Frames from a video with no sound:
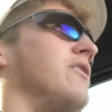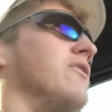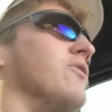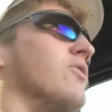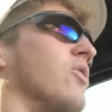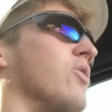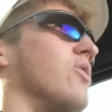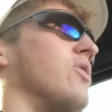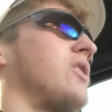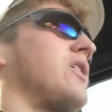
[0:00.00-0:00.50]

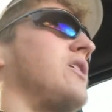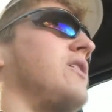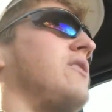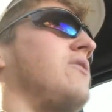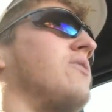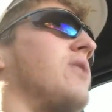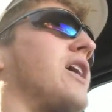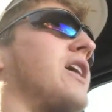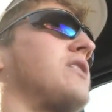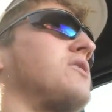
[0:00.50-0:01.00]
nor can
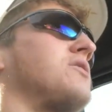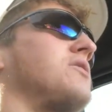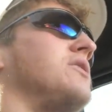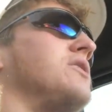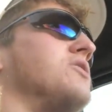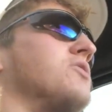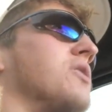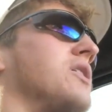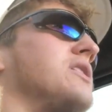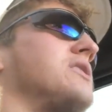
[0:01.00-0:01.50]
you
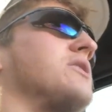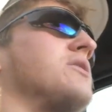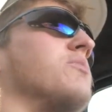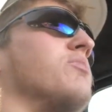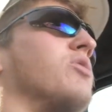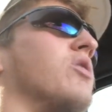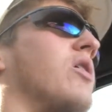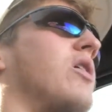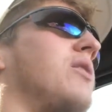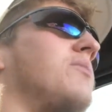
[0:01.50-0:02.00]
actually trace the
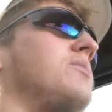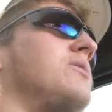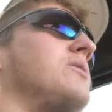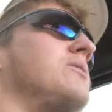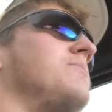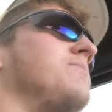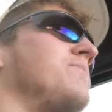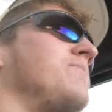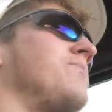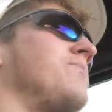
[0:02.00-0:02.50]
problem,